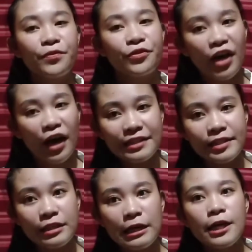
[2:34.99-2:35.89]

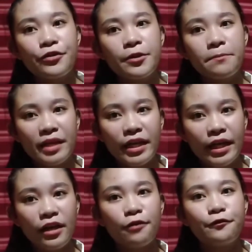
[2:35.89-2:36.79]
Thus, the
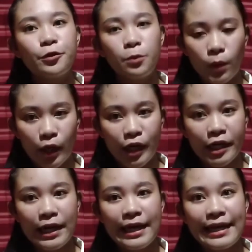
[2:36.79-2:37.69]
meaning of the
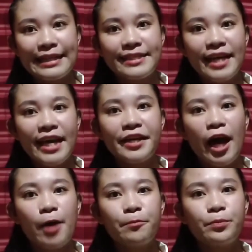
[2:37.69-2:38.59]
word is tied
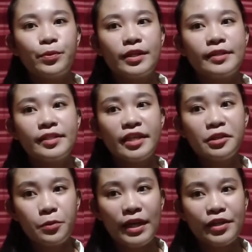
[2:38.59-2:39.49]
up with the
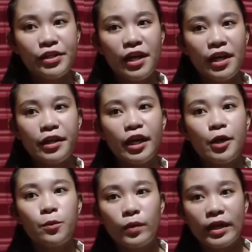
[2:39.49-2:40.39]
situation
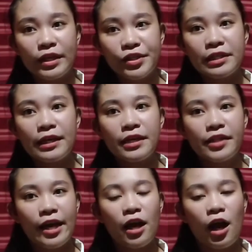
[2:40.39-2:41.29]
in which
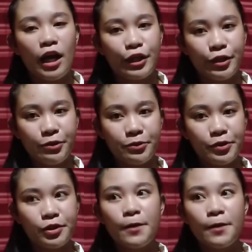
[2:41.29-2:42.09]
they are used.